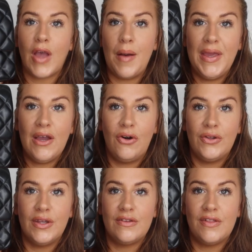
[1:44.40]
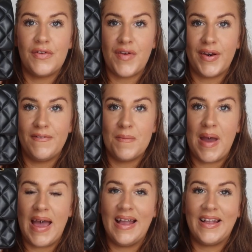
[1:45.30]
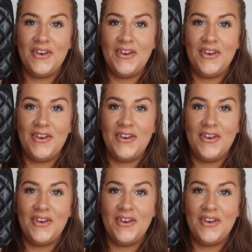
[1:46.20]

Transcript: Coming on to the front of the bag,